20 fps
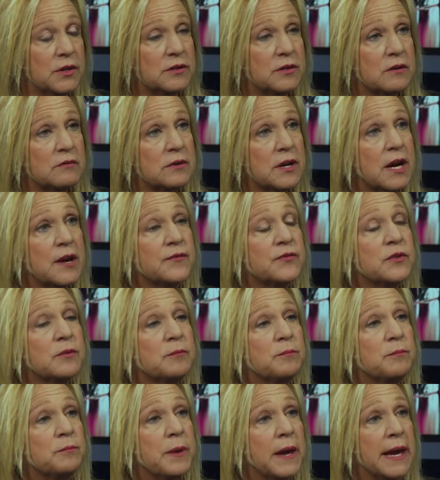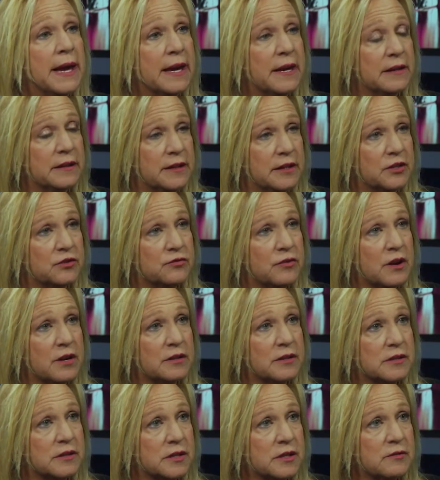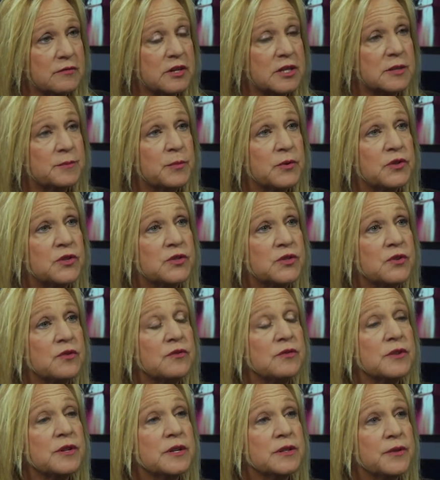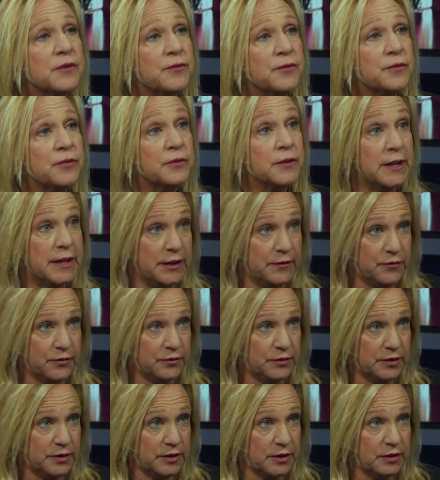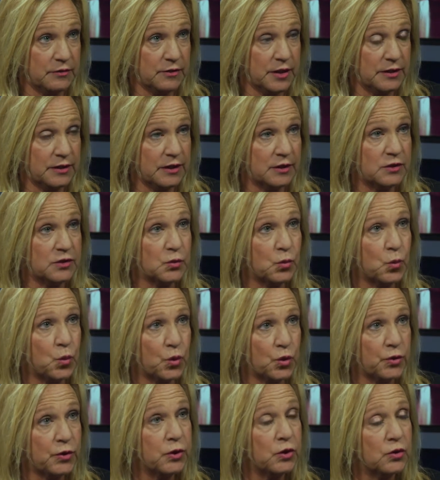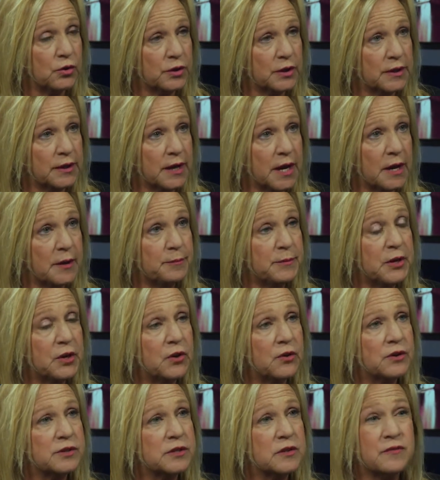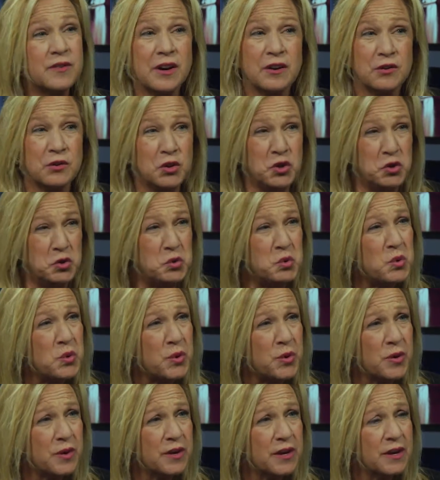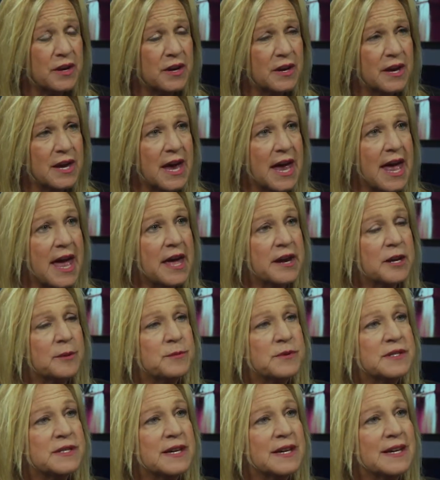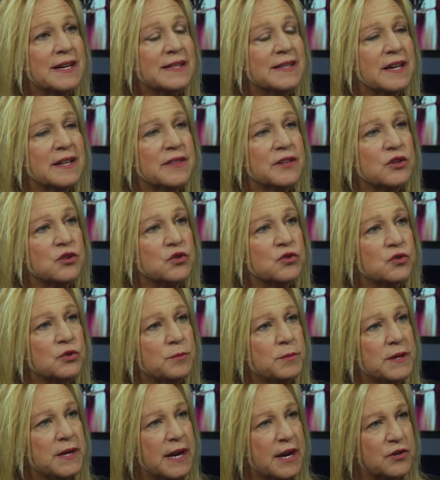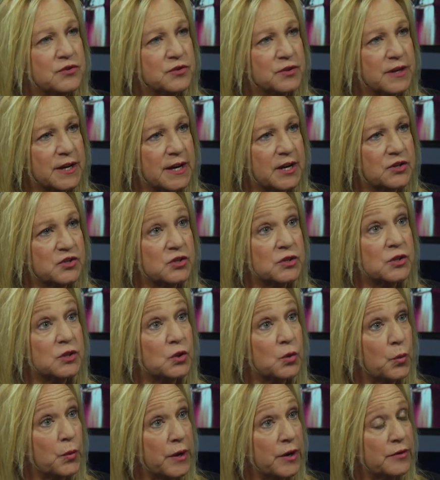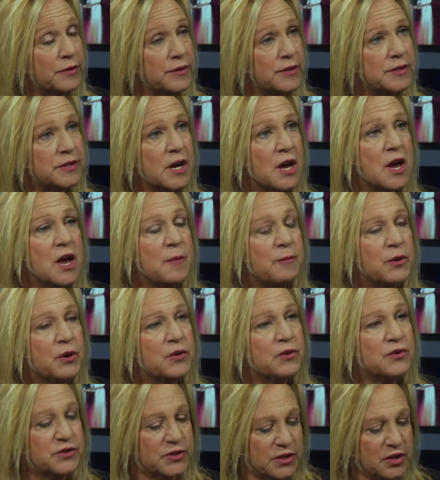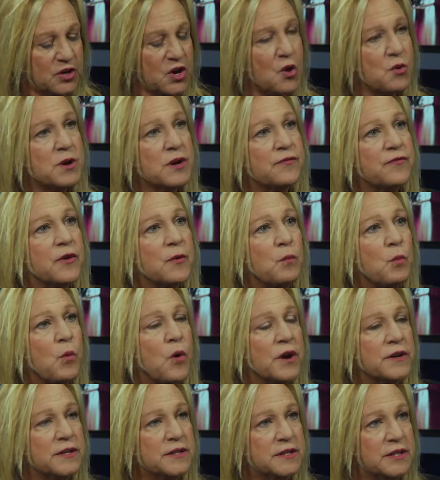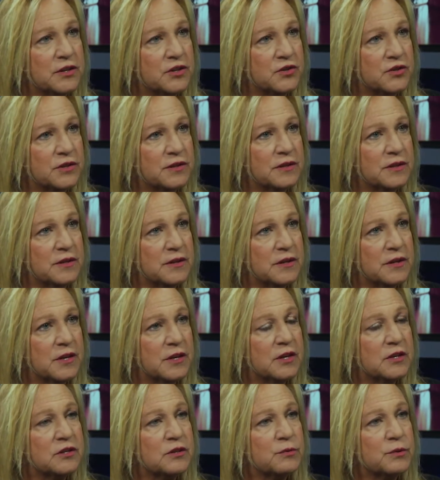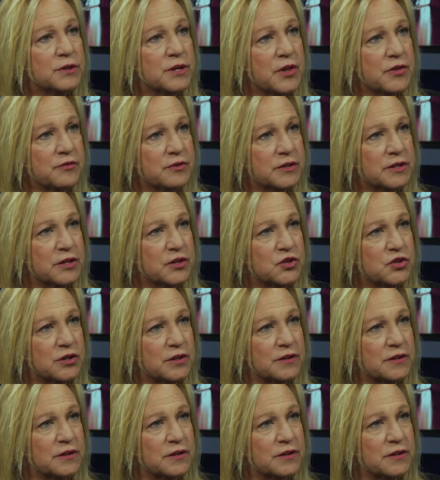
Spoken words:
don't have to ban electronic cigarettes, but certainly the flavored cigarettes is worth looking at because of our youth. And I'm saying that there should be education and awareness, because they're going from one addiction to another addiction.